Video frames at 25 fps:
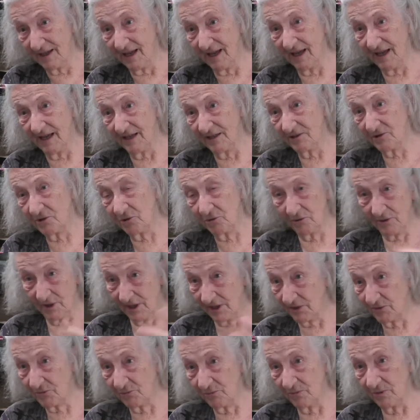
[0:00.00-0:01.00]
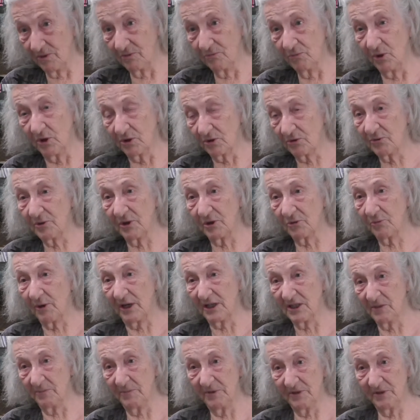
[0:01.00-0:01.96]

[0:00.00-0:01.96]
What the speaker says: and who I'd worked with quite a